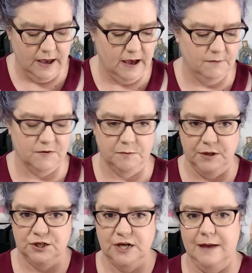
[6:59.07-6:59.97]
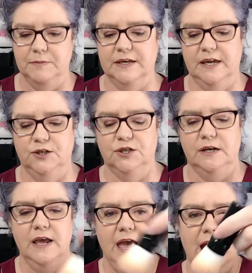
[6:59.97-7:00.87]
um, blush
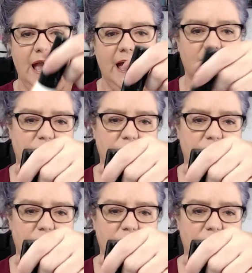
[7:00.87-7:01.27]
application. And you